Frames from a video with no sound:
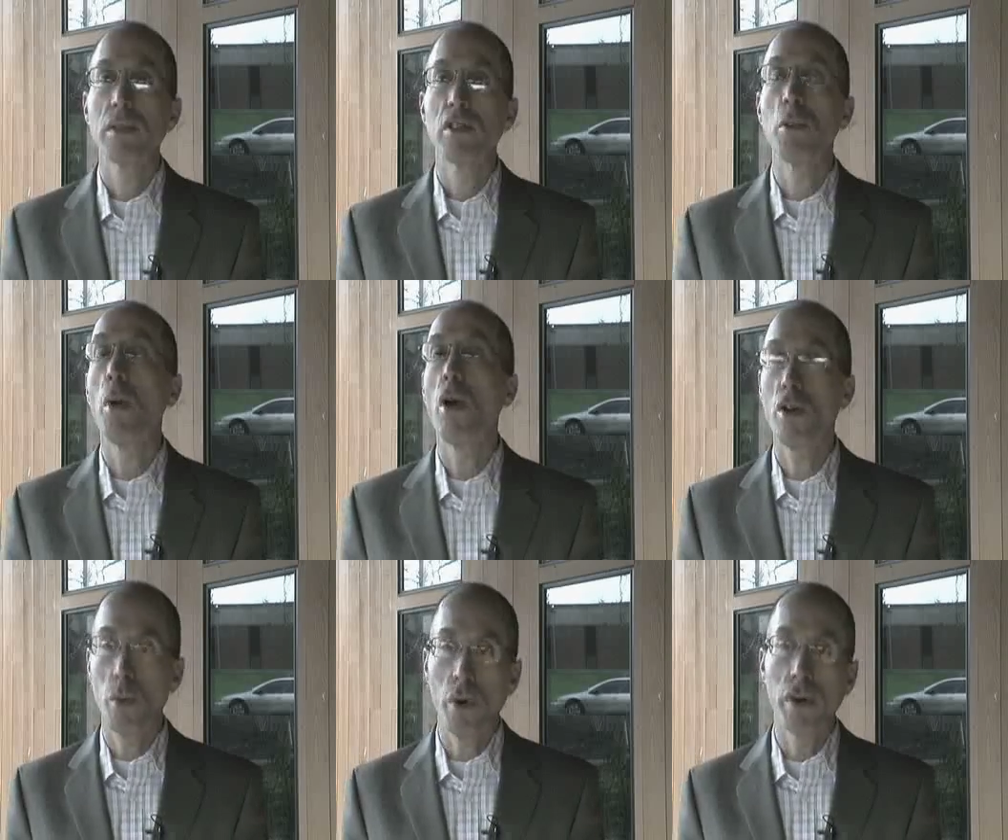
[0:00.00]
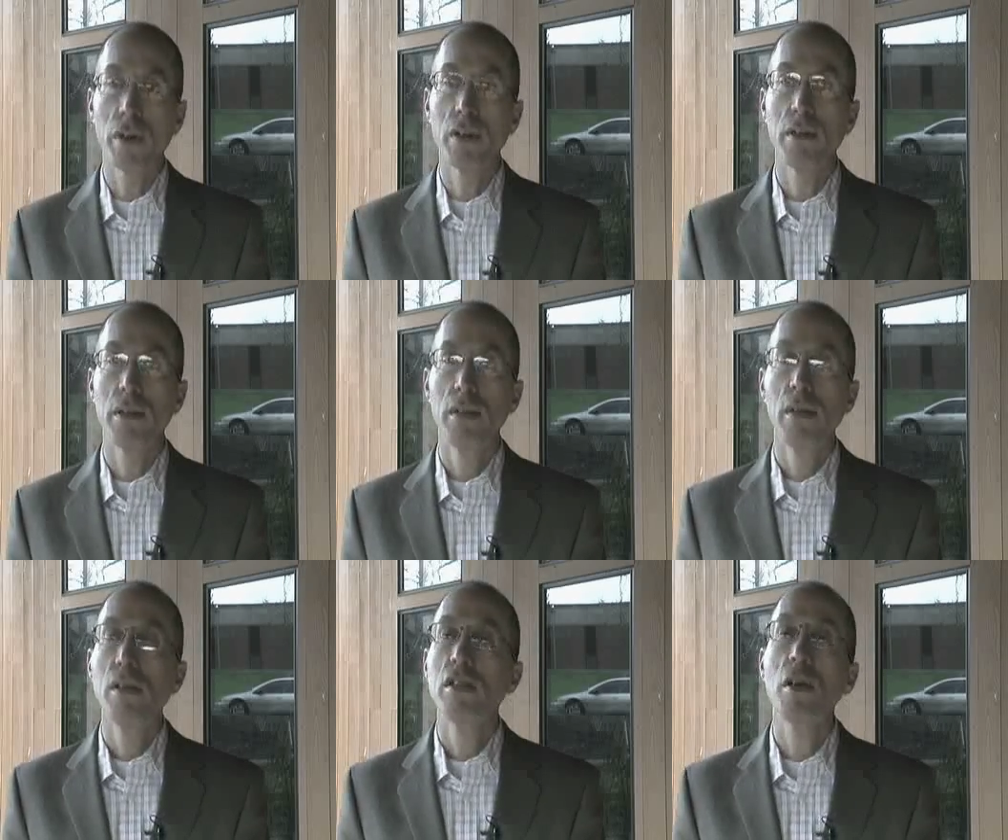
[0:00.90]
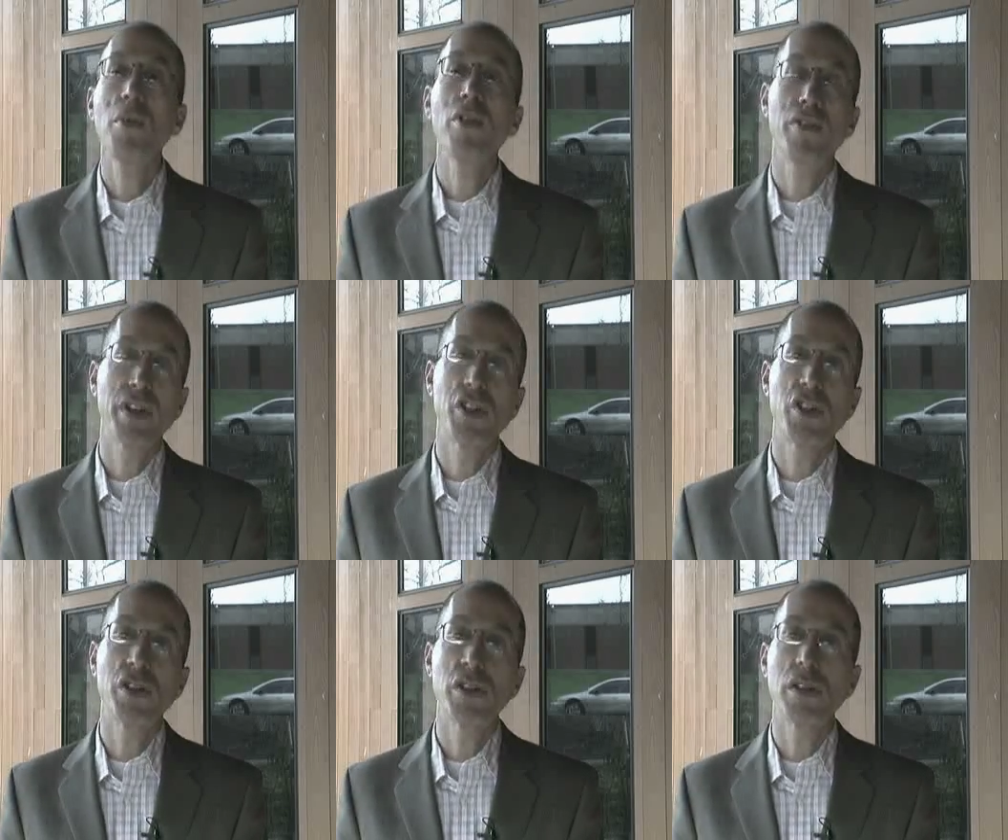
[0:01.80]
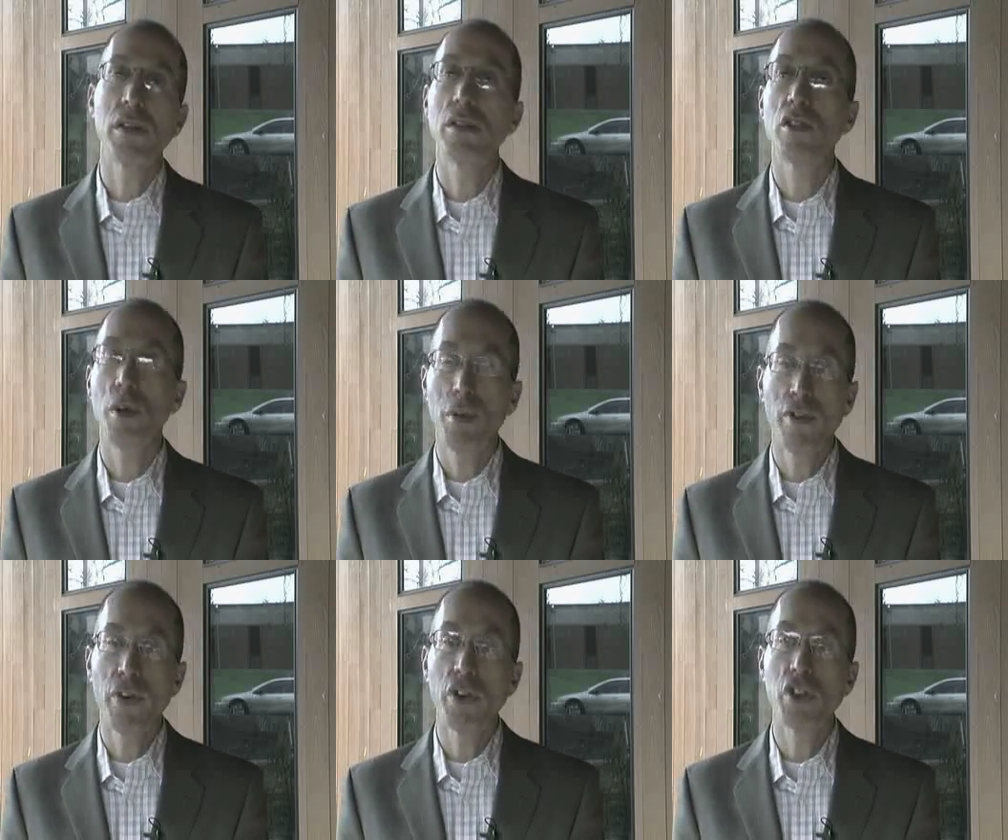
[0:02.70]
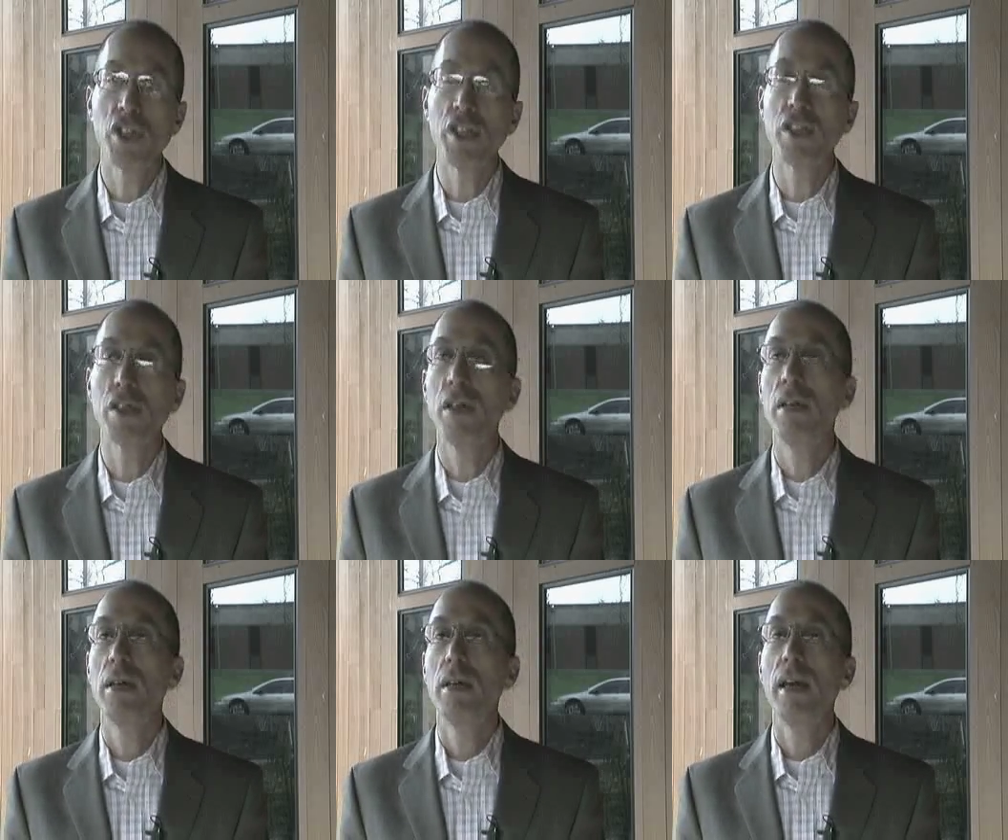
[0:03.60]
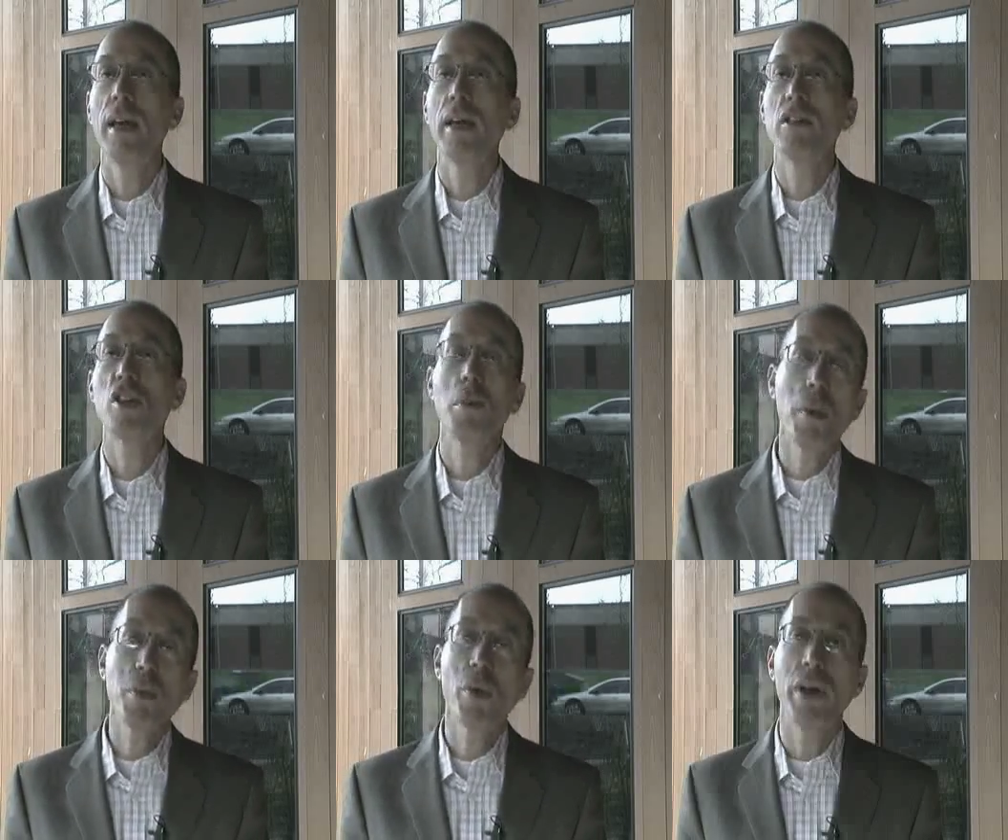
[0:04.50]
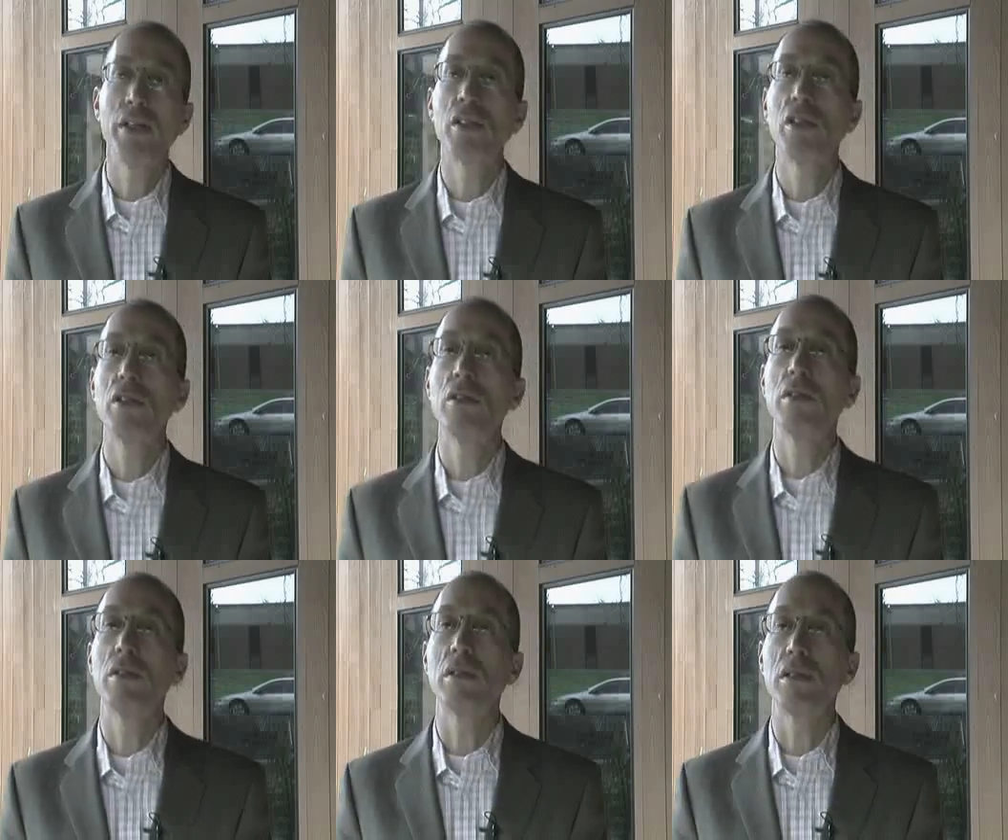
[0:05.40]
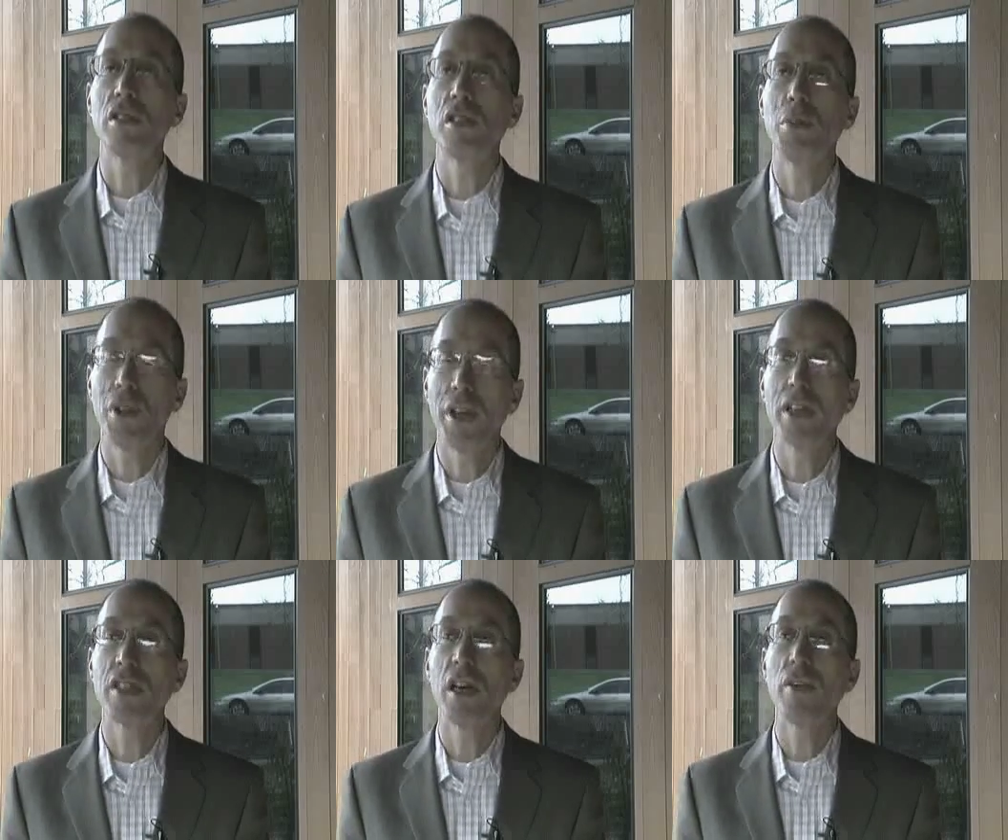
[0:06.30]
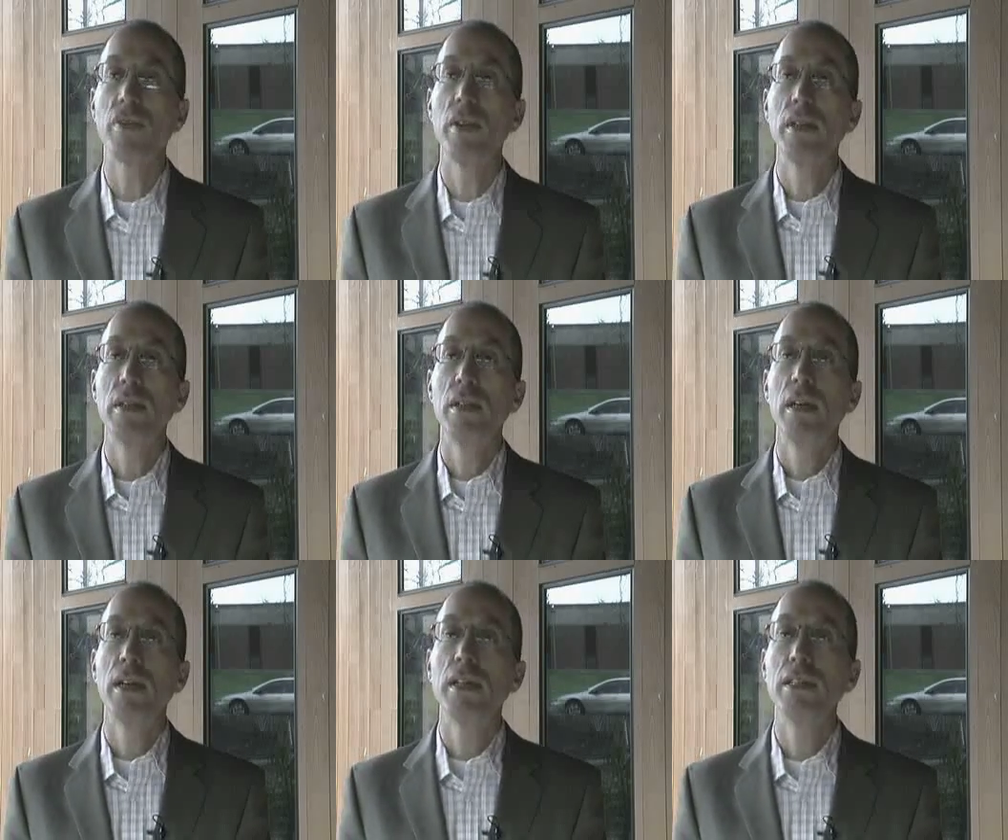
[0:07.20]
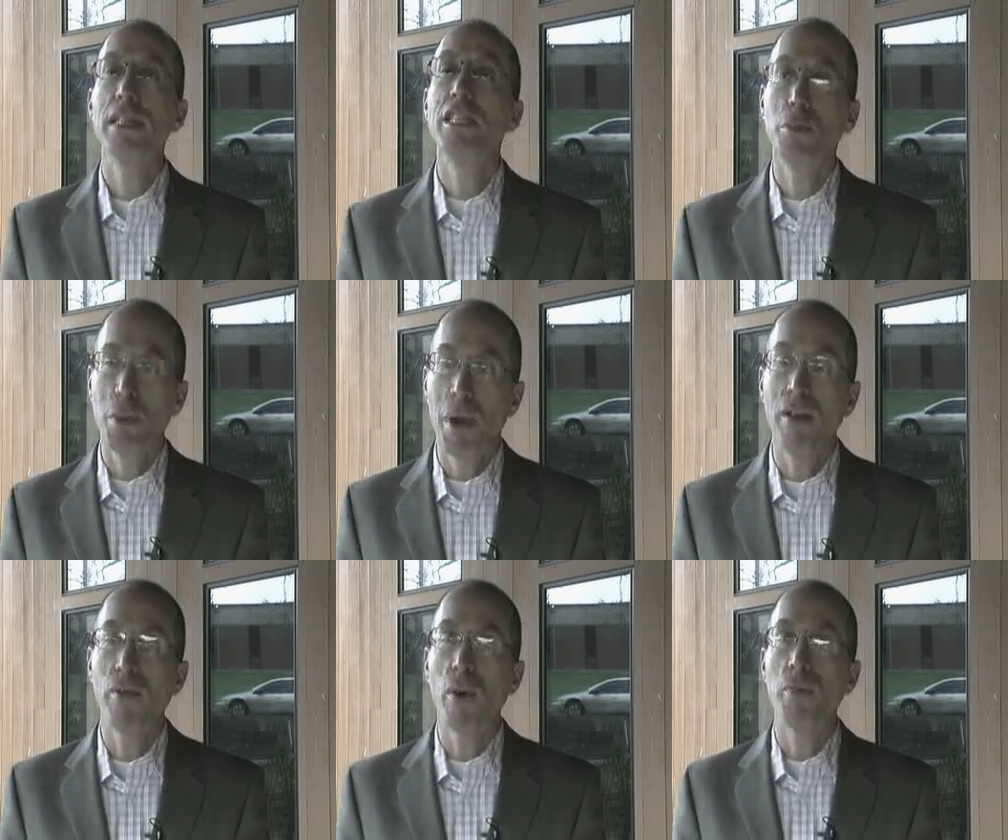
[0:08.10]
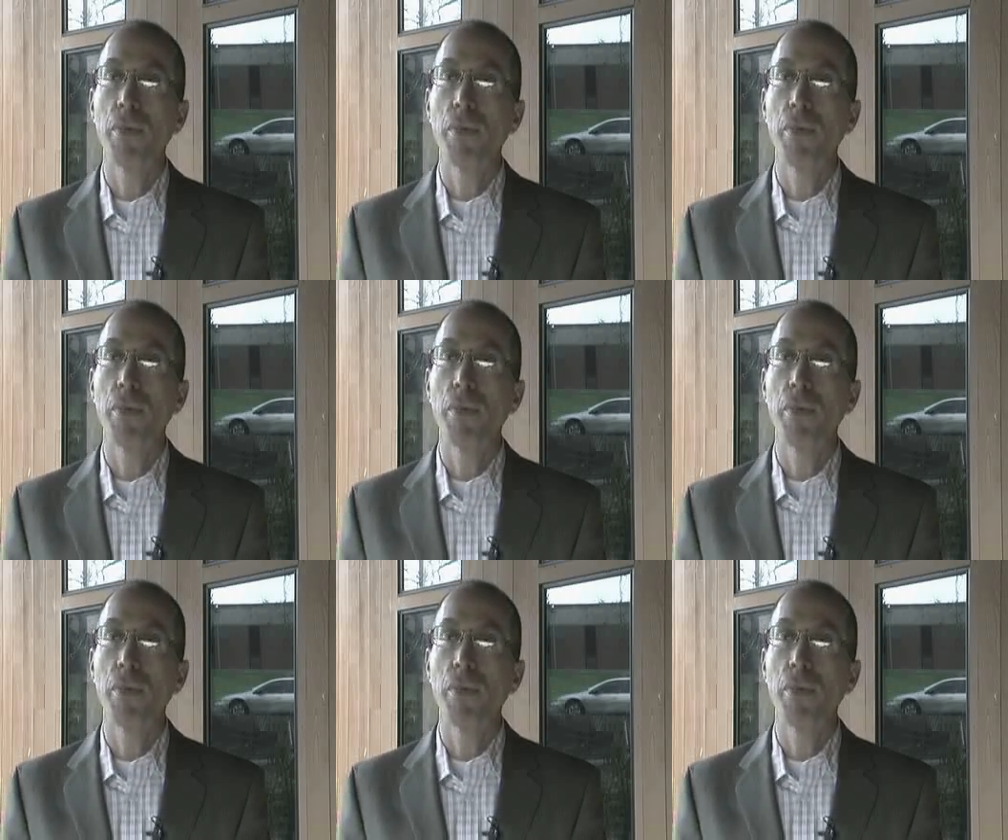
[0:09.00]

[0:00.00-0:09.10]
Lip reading: some artwork, some of the fixtures, some of the furnishings, and some upgrades to the building itself need to be paid for.